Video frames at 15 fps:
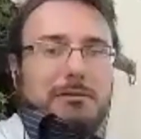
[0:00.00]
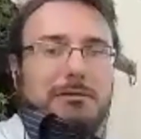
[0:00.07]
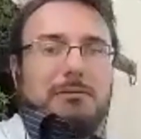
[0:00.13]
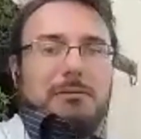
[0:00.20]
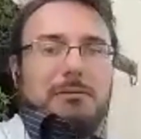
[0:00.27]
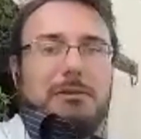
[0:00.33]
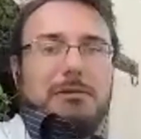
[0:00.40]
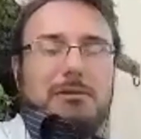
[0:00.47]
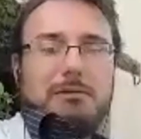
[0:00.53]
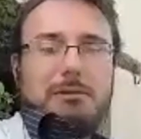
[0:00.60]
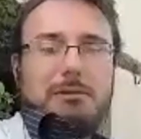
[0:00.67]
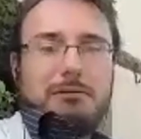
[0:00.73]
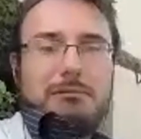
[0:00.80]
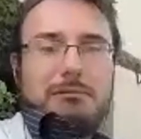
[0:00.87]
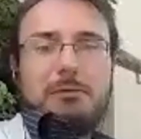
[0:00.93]
the way it is
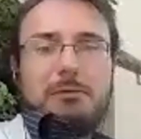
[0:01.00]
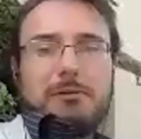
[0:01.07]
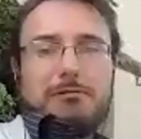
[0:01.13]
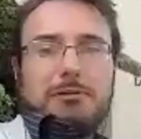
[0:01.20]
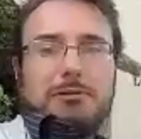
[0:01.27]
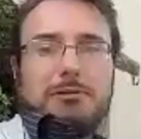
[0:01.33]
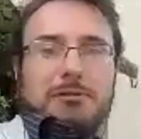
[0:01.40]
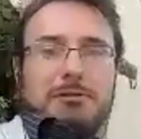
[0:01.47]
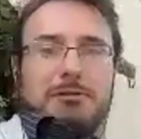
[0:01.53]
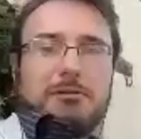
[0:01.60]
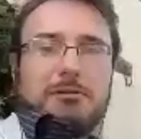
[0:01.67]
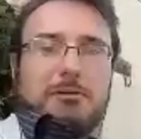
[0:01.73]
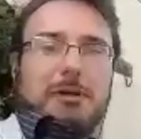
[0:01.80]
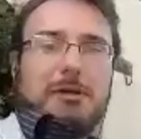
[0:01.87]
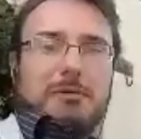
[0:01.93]
in what I've just
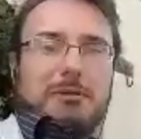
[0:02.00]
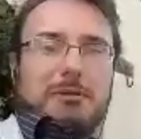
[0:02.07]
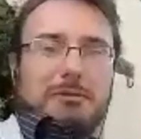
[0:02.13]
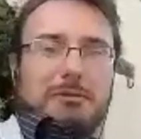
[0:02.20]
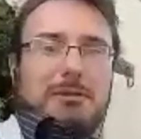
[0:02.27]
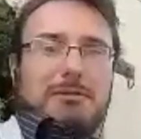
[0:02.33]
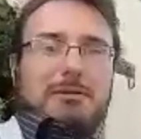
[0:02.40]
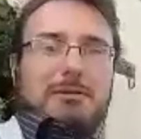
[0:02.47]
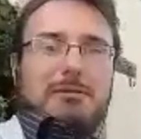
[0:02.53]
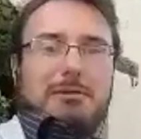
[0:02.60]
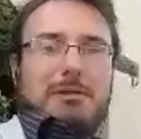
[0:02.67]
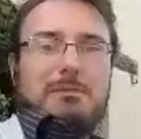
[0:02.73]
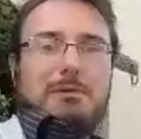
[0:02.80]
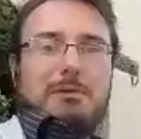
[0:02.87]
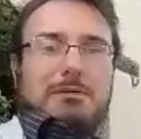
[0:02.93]
described in Saudi
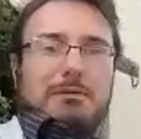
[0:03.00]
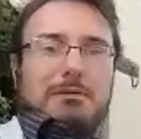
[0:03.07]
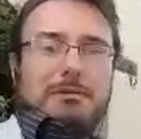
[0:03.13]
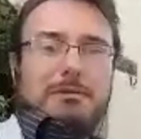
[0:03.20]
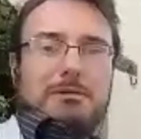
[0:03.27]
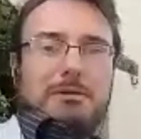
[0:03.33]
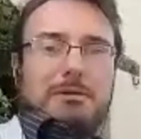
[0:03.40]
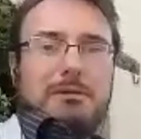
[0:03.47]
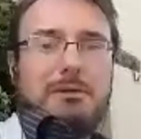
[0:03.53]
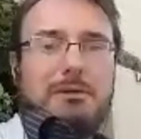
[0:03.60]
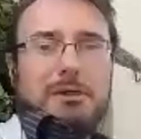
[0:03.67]
Arabia, let's say